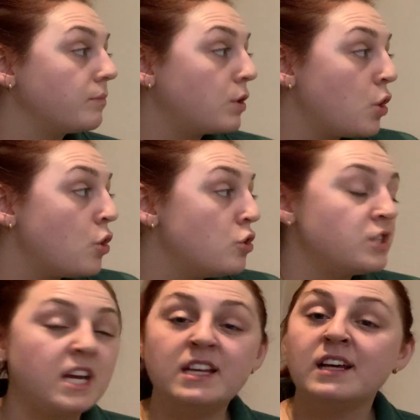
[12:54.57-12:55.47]

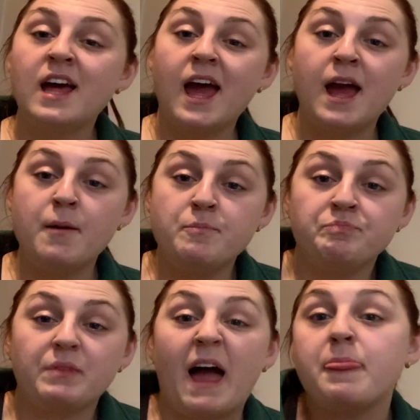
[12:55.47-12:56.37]
coding
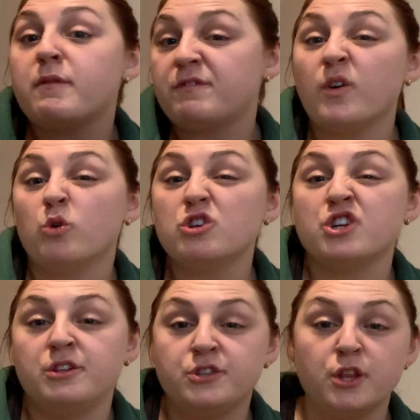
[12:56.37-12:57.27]
and the
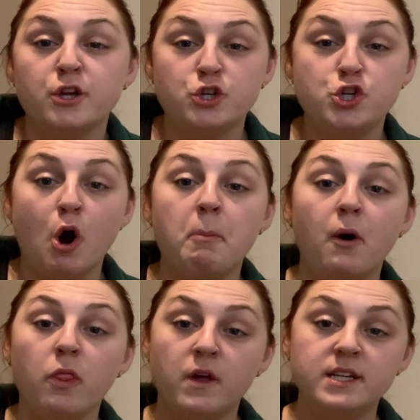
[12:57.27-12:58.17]
function, so the job
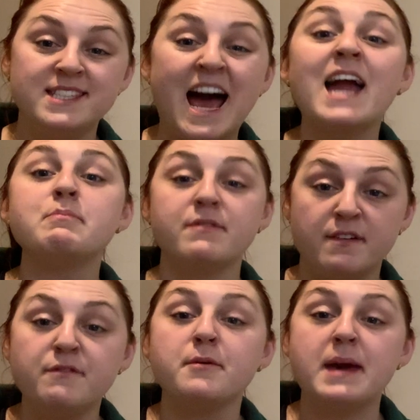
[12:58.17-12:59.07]
or the type of
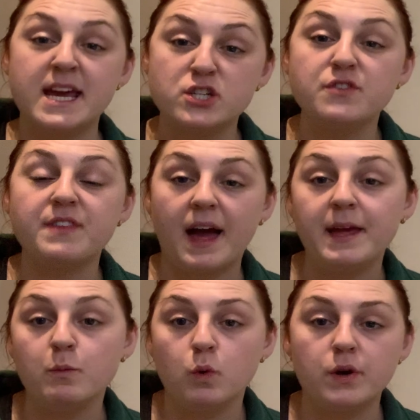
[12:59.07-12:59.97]
information that
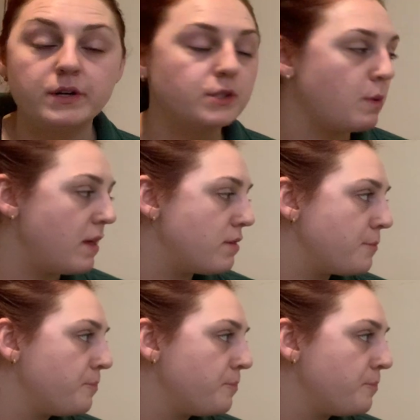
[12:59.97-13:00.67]
it works with.